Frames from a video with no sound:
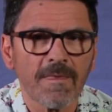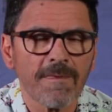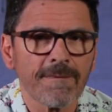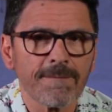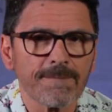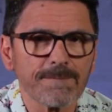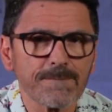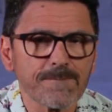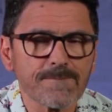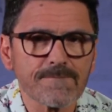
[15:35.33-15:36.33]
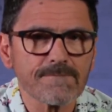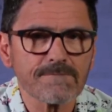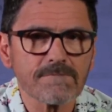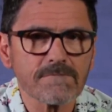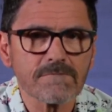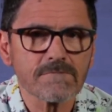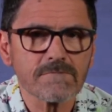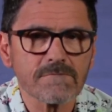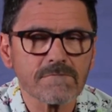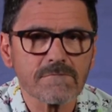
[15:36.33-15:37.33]

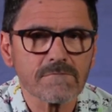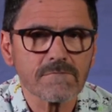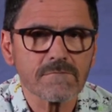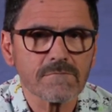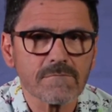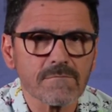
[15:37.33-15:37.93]
No one is speaking in this clip.